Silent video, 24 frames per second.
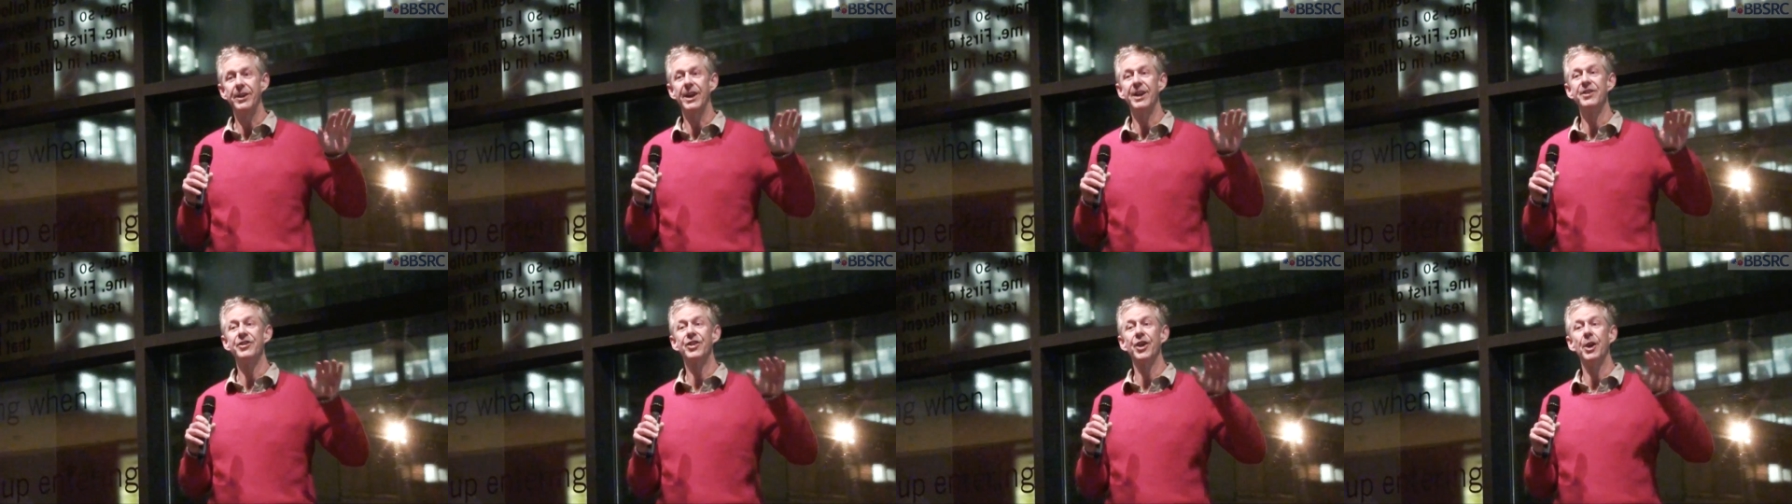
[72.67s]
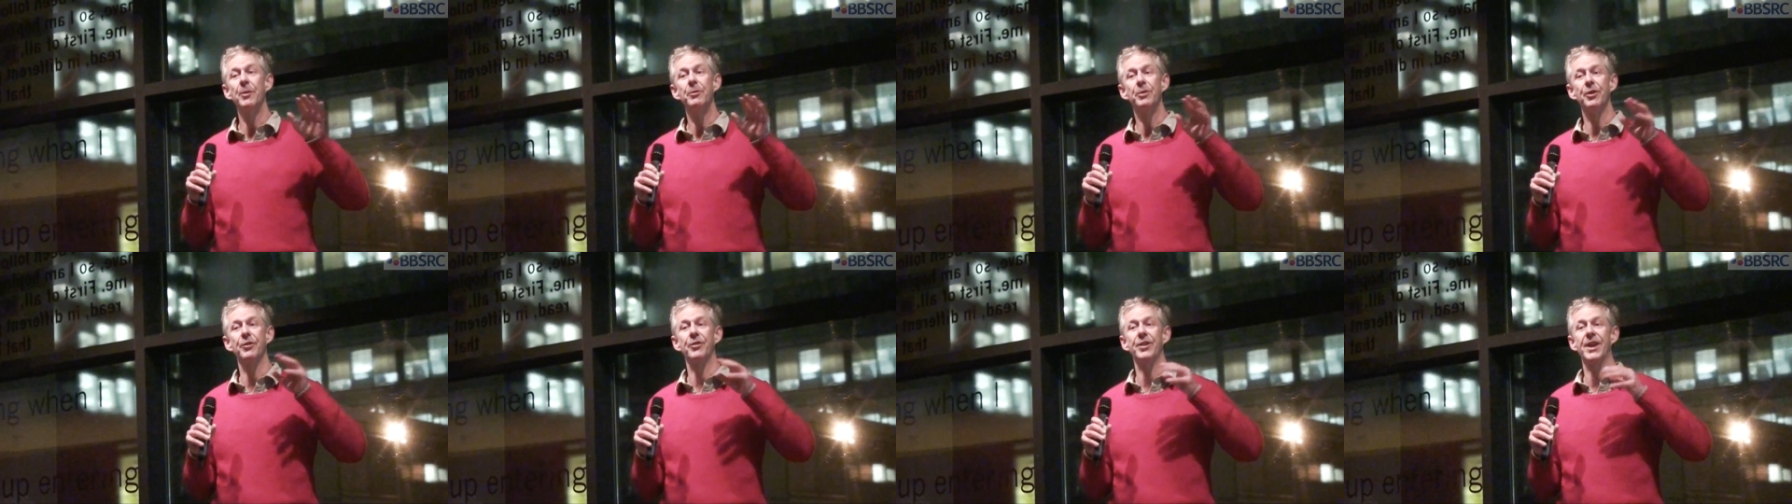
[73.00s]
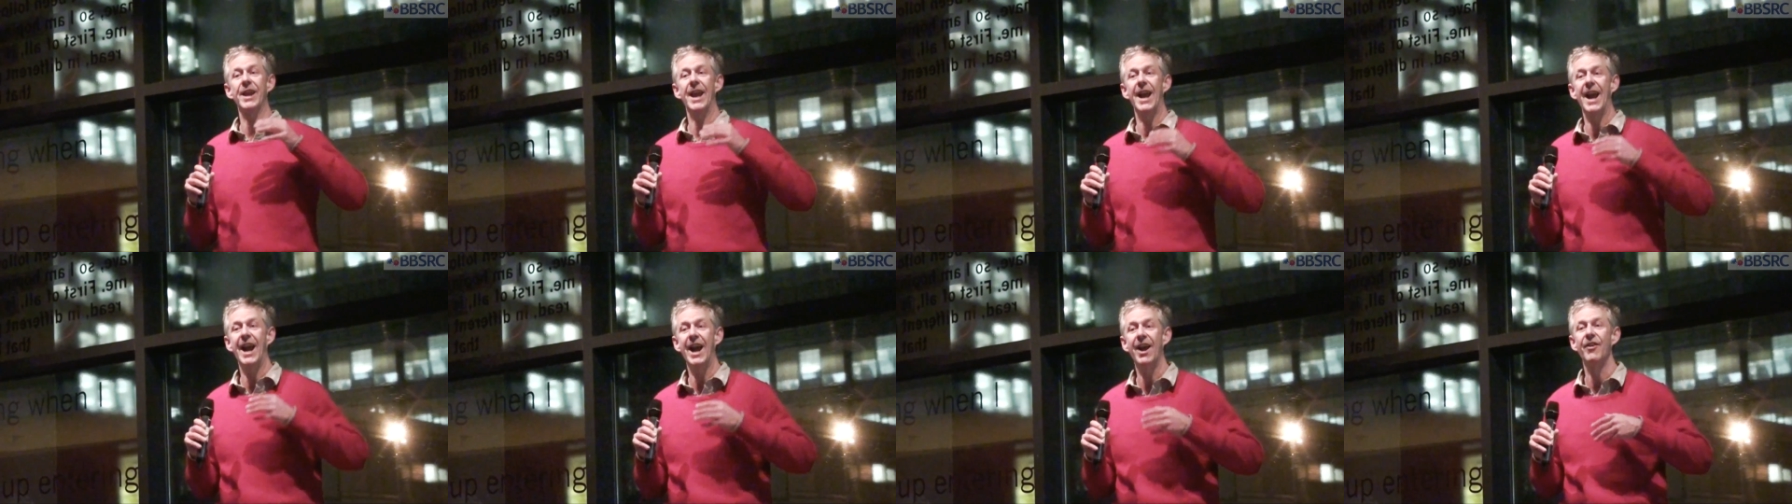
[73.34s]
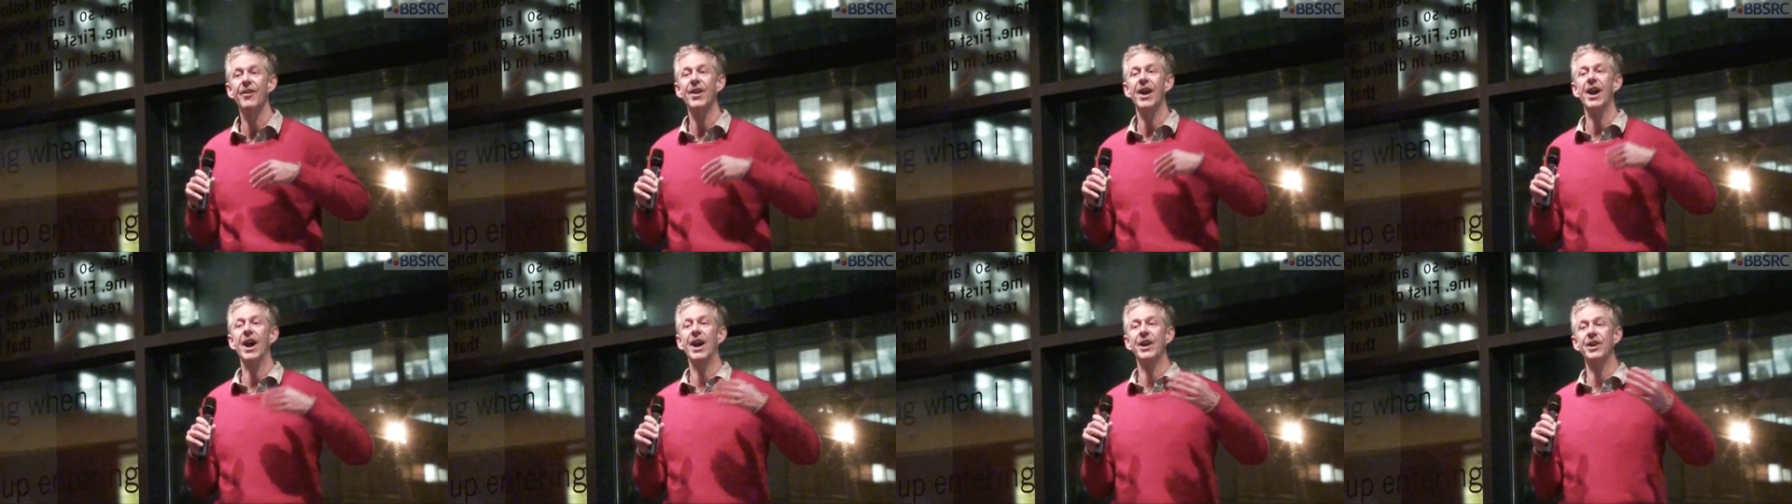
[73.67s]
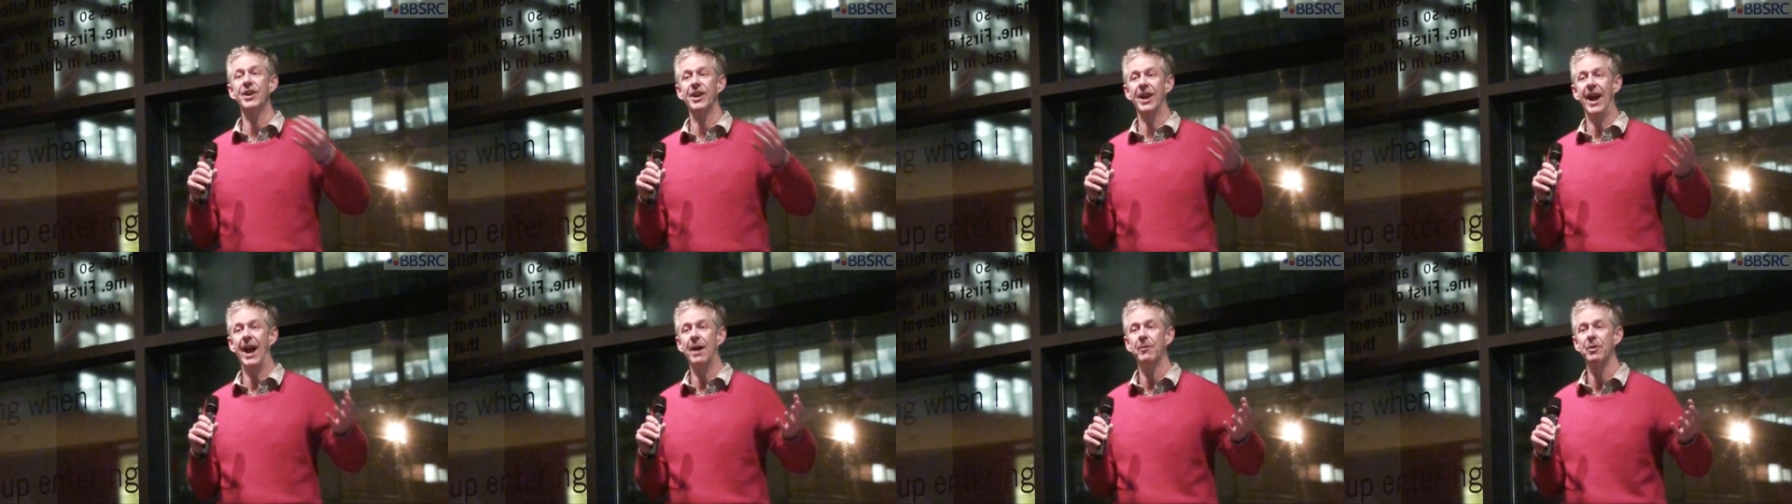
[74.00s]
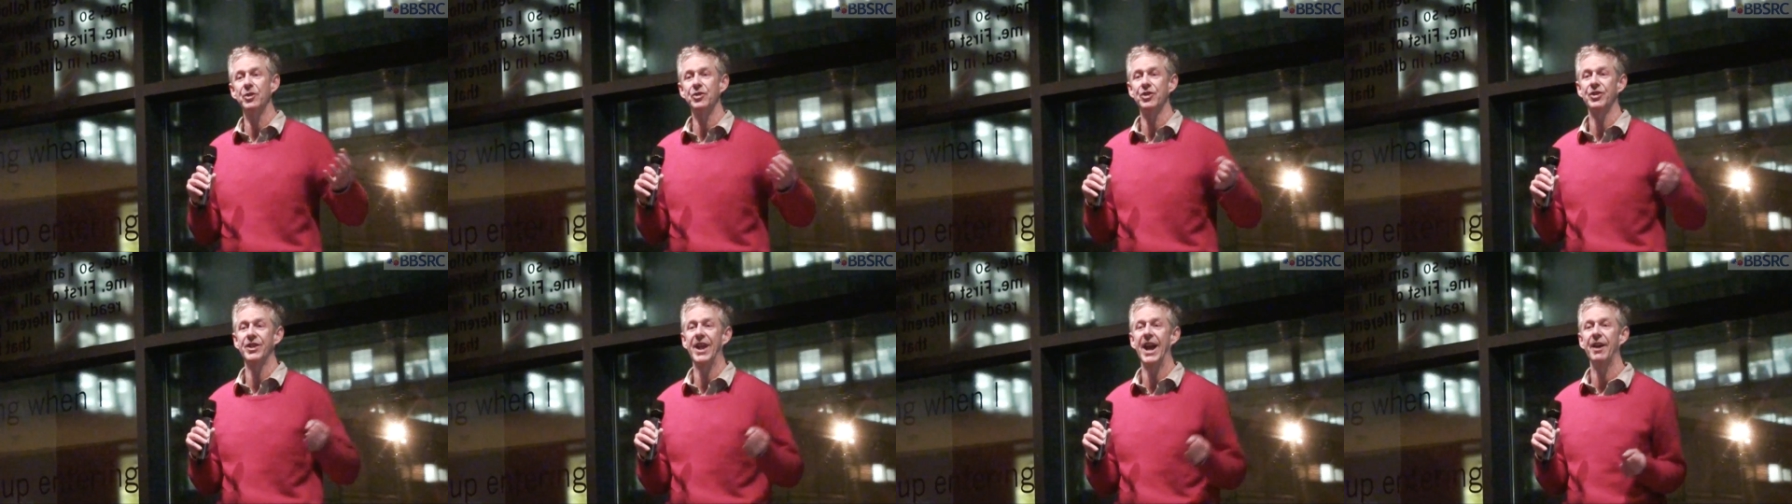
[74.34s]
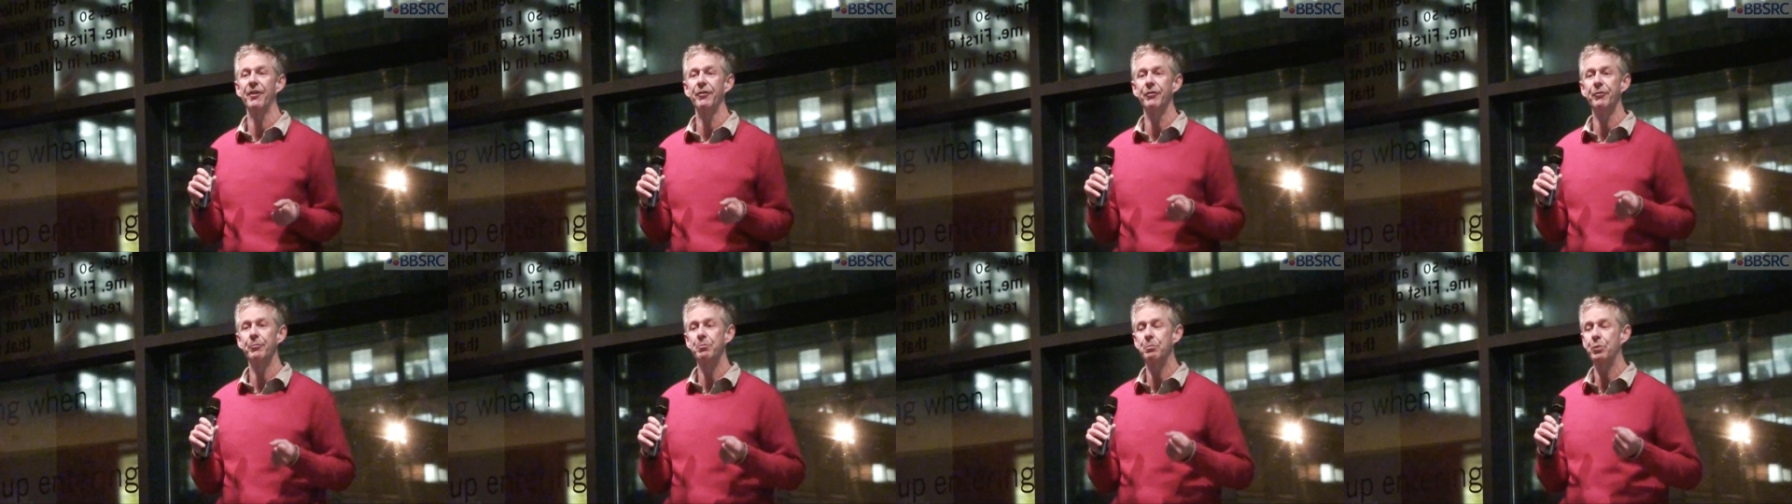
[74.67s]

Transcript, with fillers: in terms of the area and how much of that